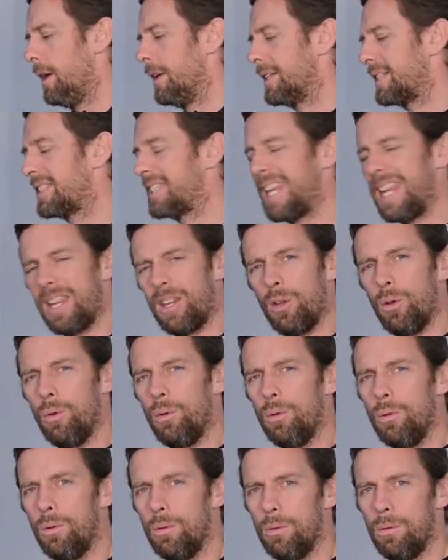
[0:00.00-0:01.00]
see
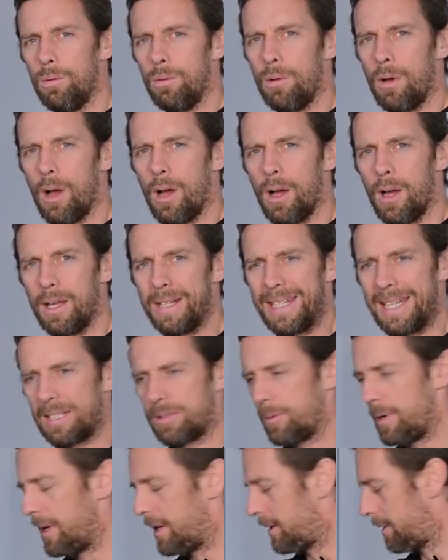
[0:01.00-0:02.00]
you uh,
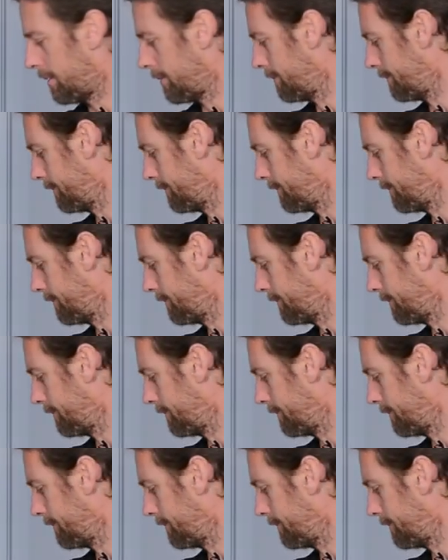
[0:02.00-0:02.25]
next week.